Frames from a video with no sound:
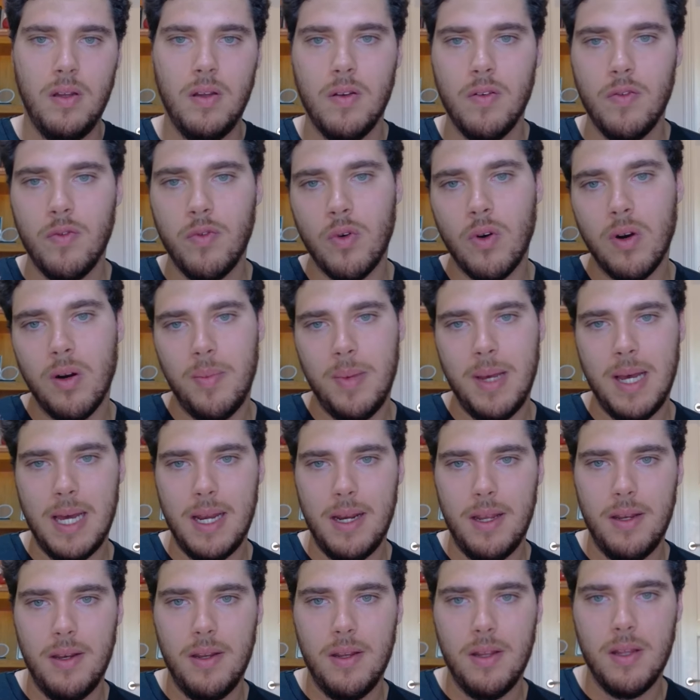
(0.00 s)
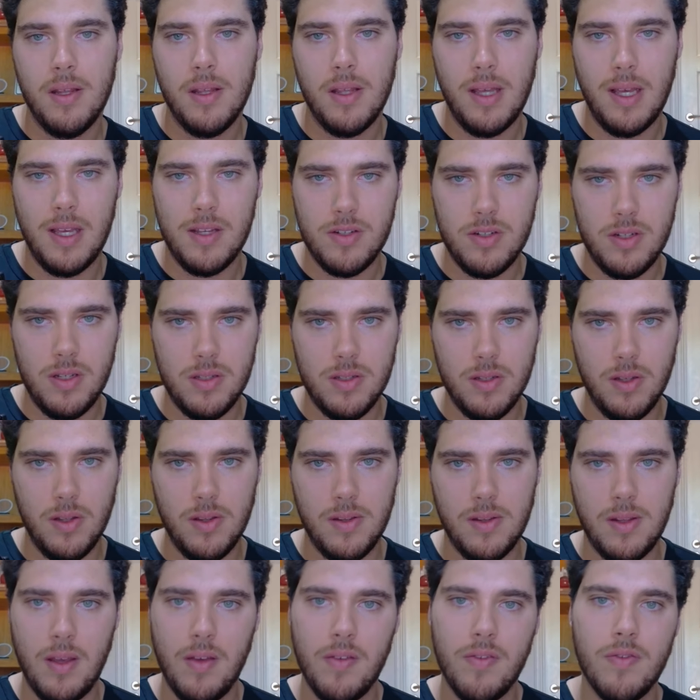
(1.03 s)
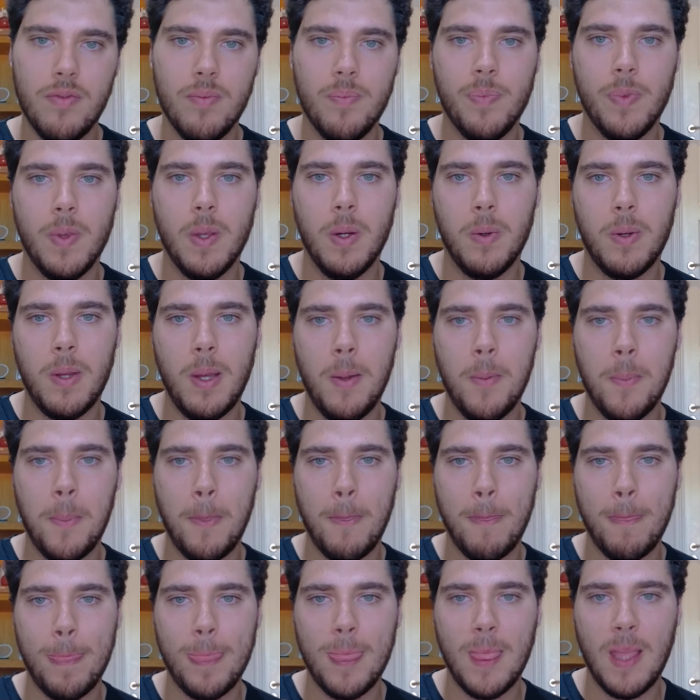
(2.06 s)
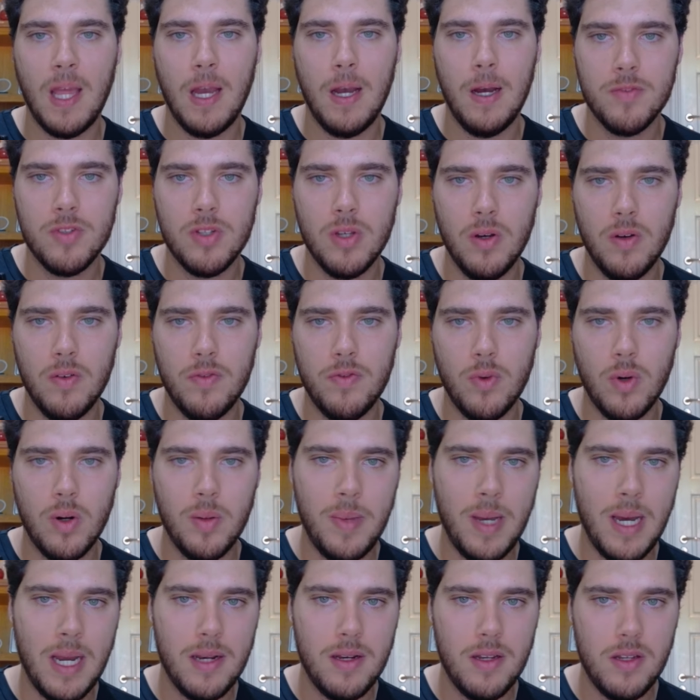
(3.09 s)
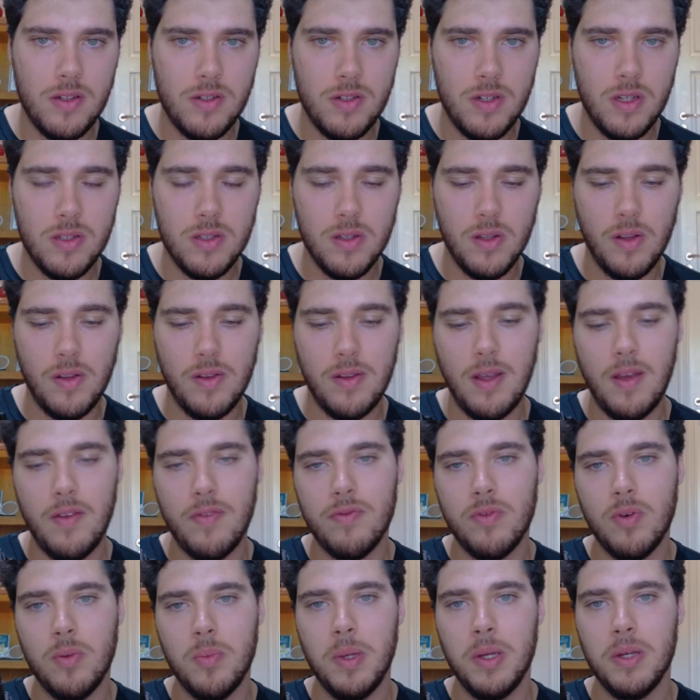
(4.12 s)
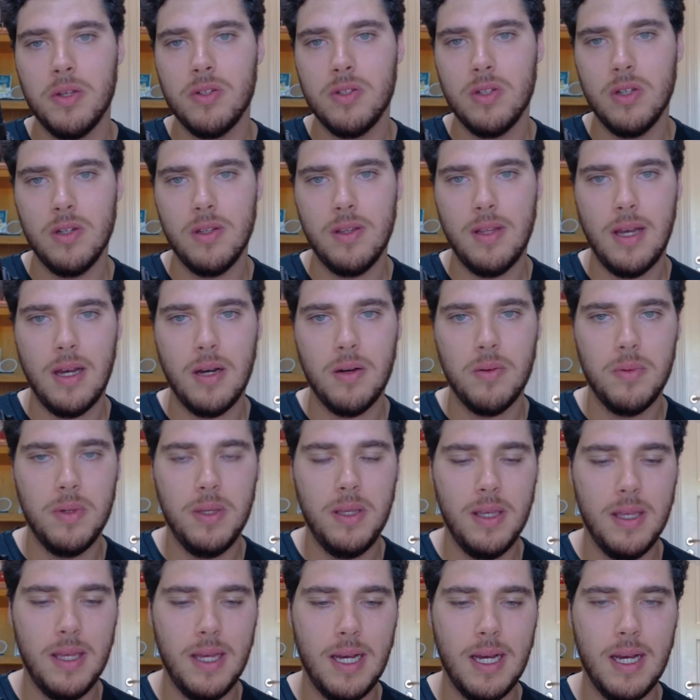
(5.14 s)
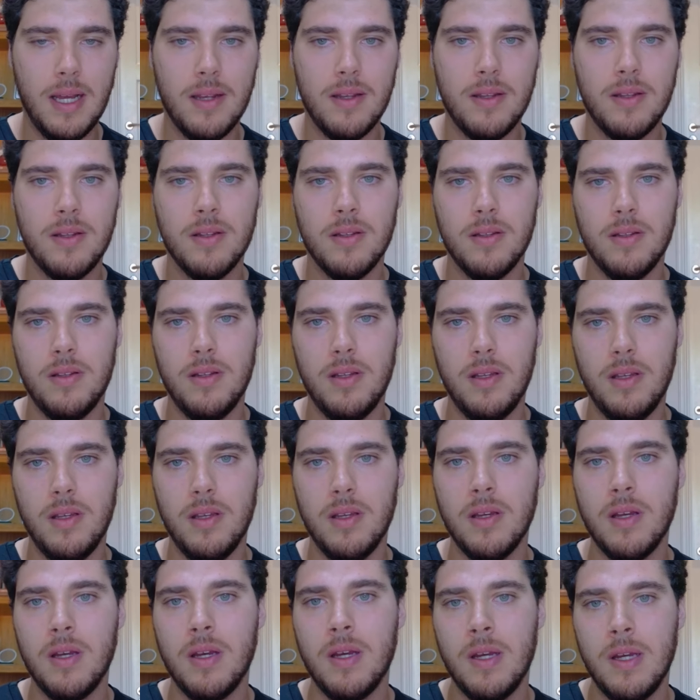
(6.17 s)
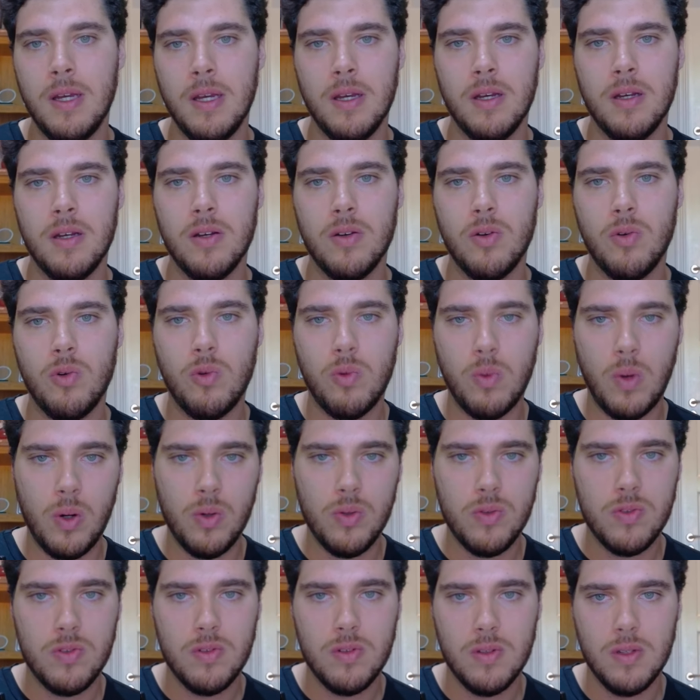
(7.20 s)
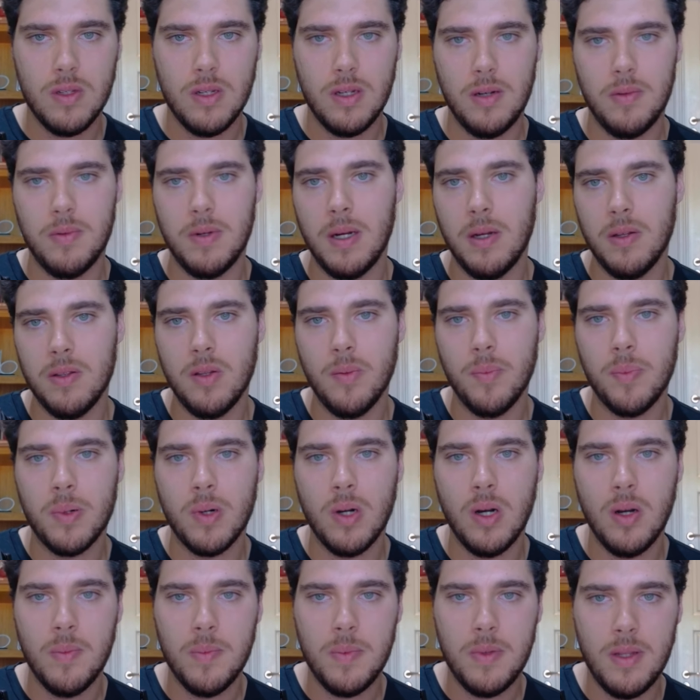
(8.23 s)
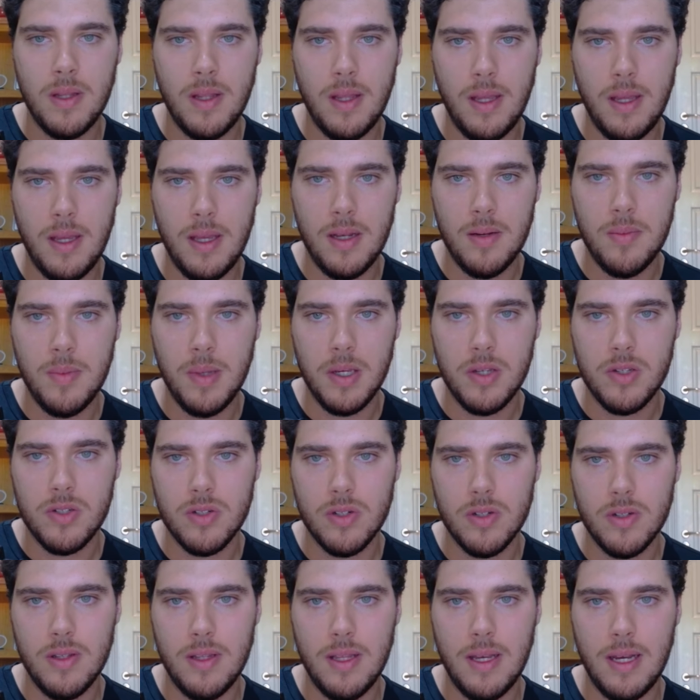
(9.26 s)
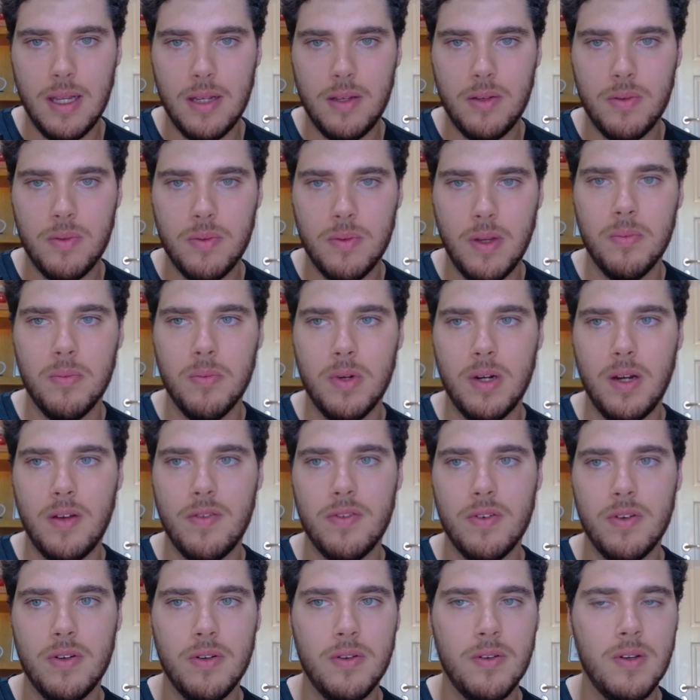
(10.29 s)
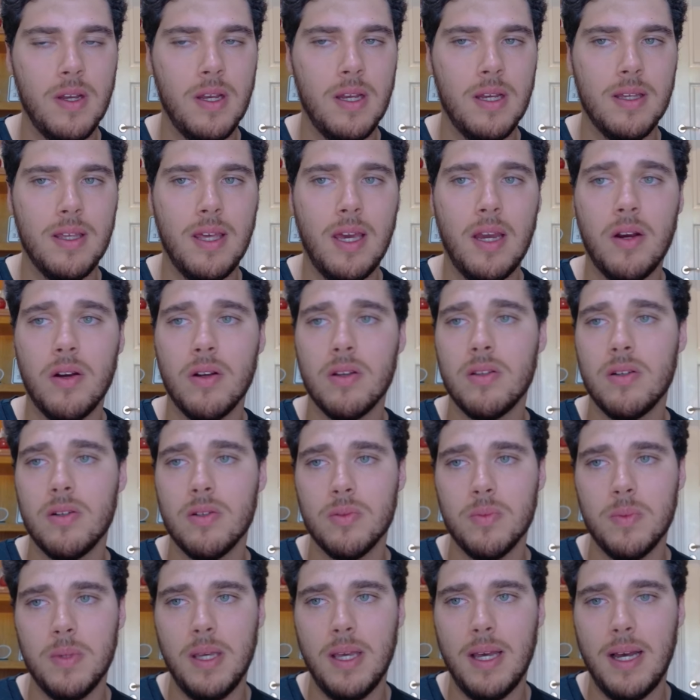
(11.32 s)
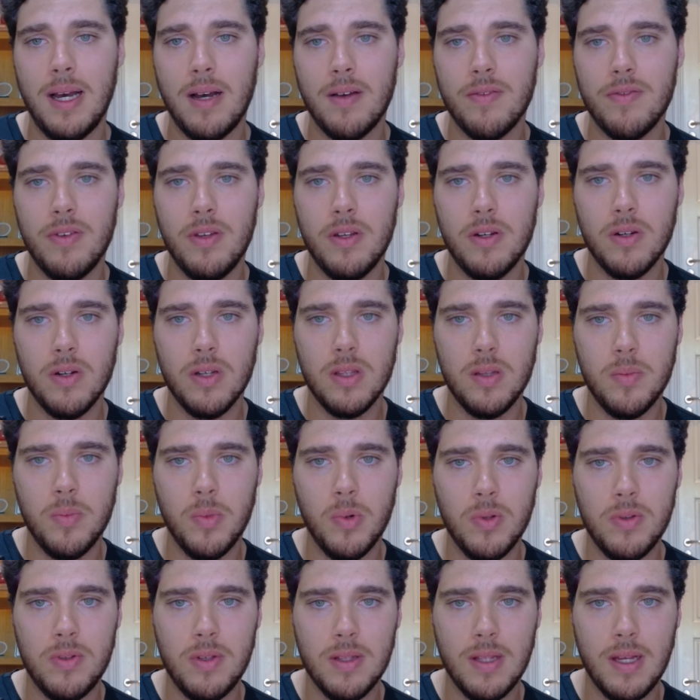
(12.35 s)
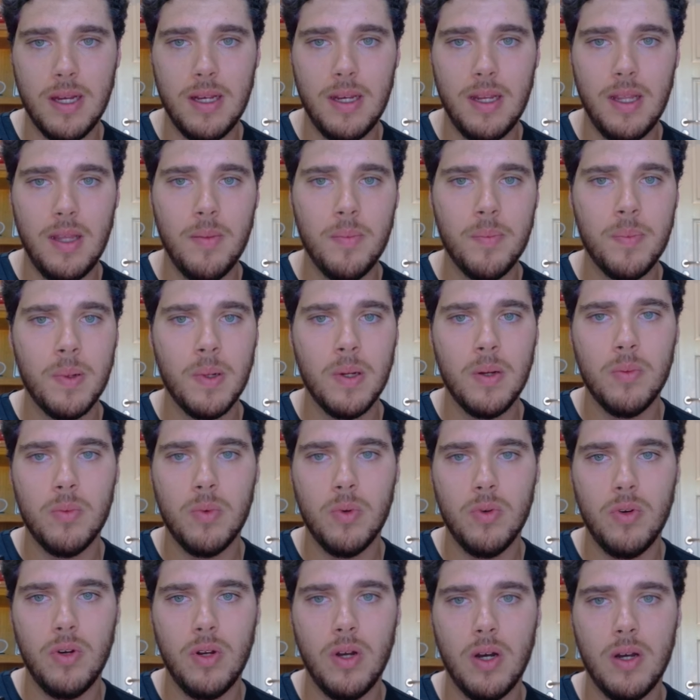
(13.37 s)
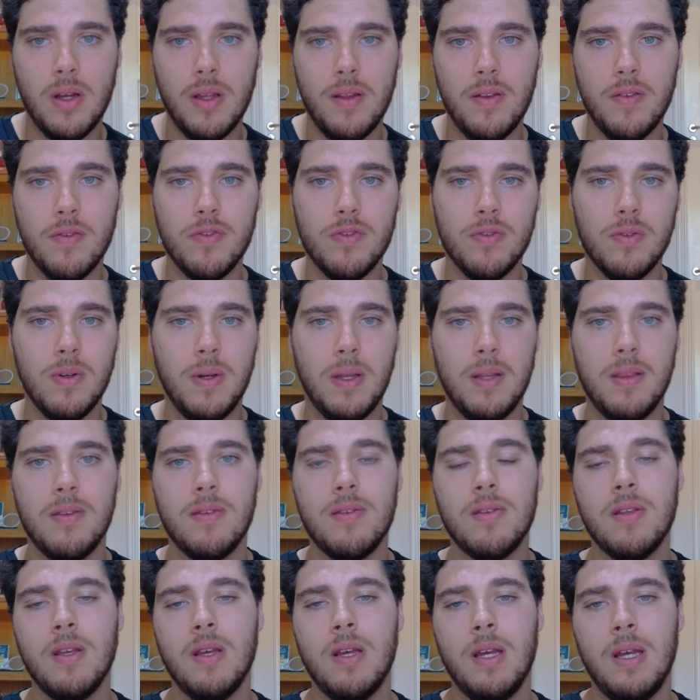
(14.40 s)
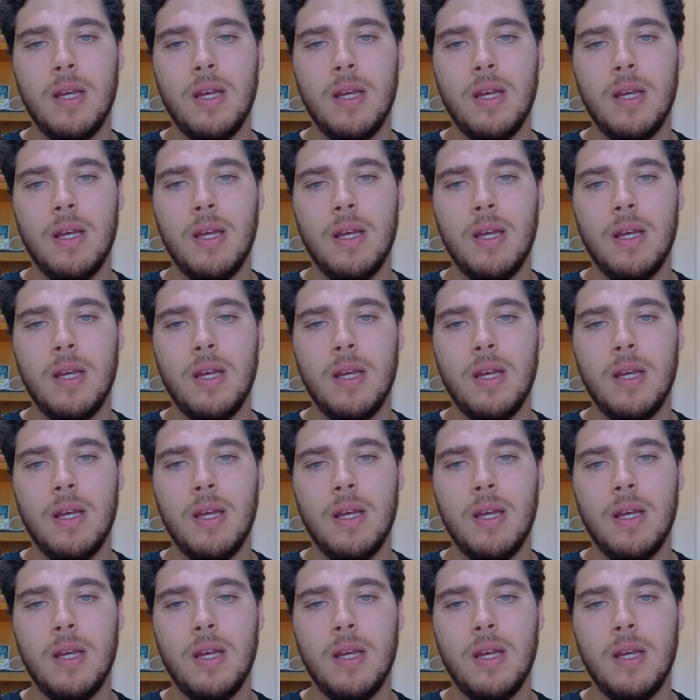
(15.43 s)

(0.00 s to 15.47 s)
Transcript: formatted as JSON safe. Okay. So formatted as JSON safe, we'll make sure that we add the quotes around the prompt and make sure that whatever characters we have here on the multi-line input will not influence,